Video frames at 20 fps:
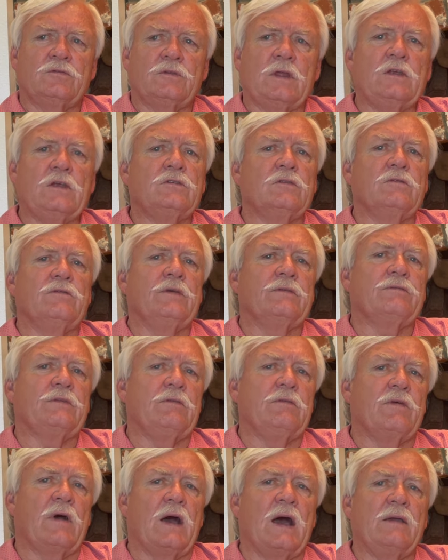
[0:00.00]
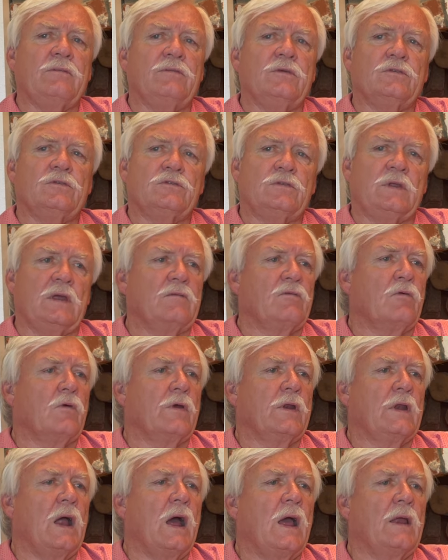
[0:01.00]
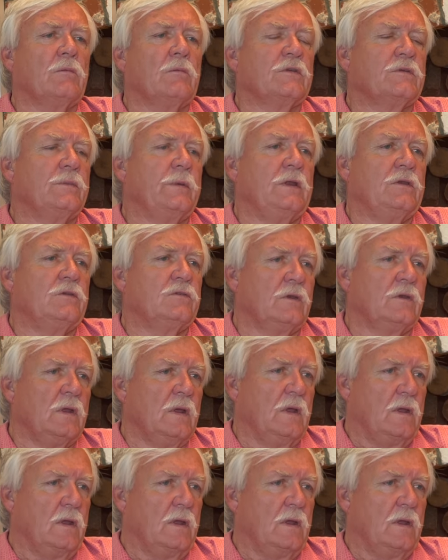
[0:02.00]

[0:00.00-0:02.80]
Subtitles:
Station 55 is 1049, which means